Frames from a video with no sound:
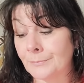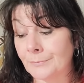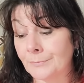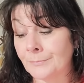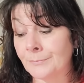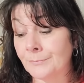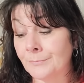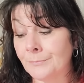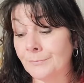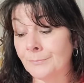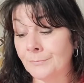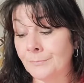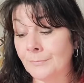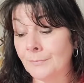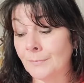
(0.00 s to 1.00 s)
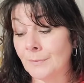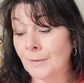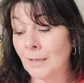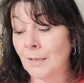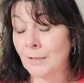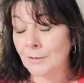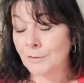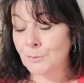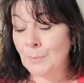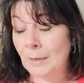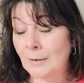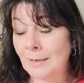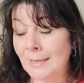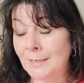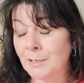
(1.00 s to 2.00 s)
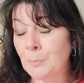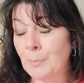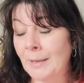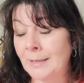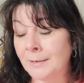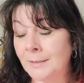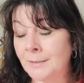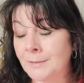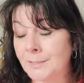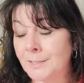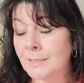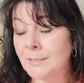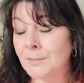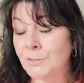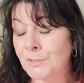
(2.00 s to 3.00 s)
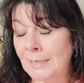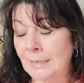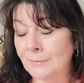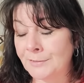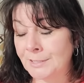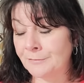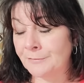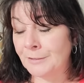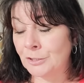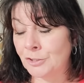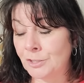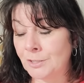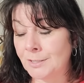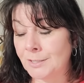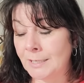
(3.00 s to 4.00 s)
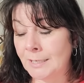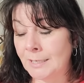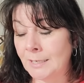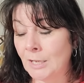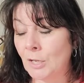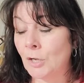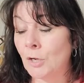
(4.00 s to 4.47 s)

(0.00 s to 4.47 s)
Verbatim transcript: Mm-hmm, mm-hmm. It's about independence, self-sufficiency,